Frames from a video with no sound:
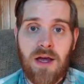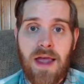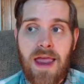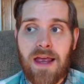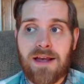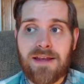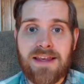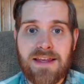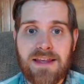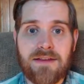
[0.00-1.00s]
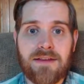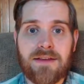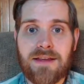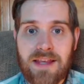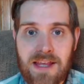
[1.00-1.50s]
and he
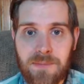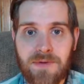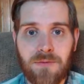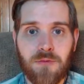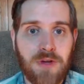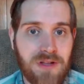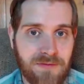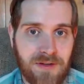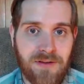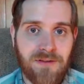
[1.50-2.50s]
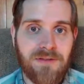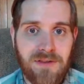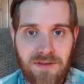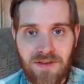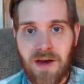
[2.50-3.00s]
keeps reliving
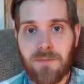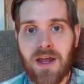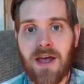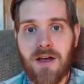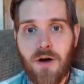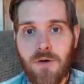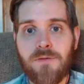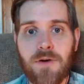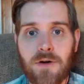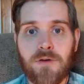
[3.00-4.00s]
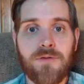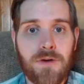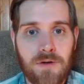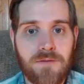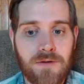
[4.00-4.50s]
the same day over and over
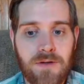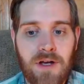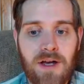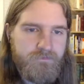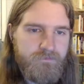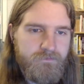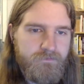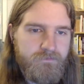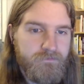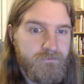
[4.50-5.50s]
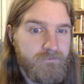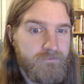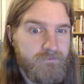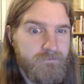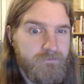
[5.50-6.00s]
and over. And he finds out that
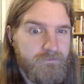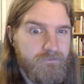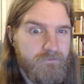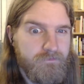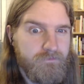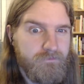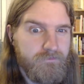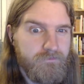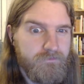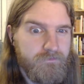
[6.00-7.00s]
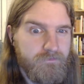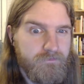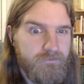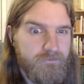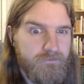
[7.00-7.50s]
that's actually how the aliens win
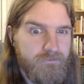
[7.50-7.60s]
everything, is they have